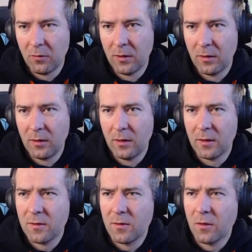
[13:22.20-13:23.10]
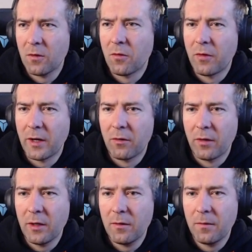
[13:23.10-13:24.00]
20. That's not correct,
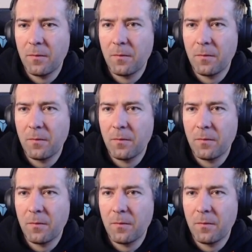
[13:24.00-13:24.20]
right?